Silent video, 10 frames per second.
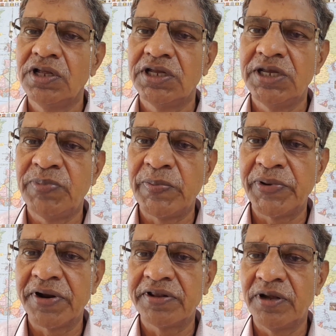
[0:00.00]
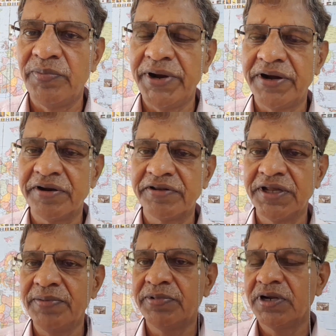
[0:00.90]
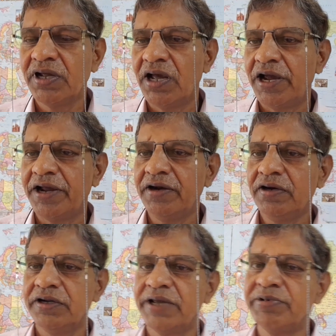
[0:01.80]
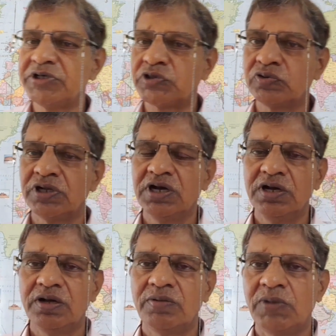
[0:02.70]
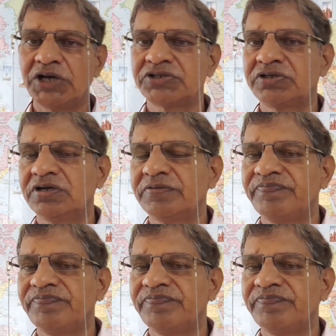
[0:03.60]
He prepares the mate receipt and gives it to the master.